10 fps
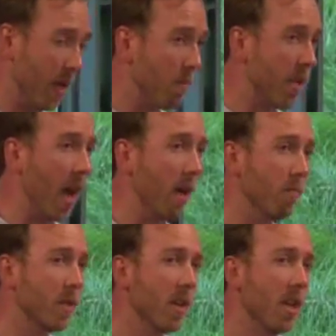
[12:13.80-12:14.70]

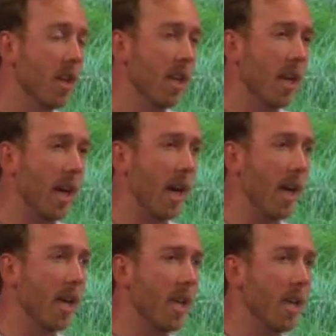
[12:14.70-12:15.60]
sometimes
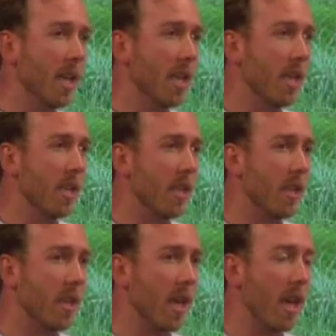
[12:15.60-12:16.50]
uh,
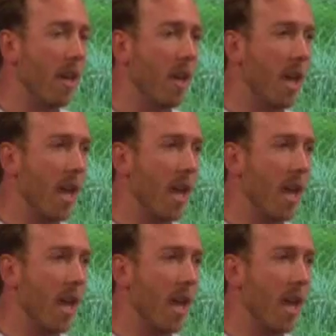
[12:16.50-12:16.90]
a,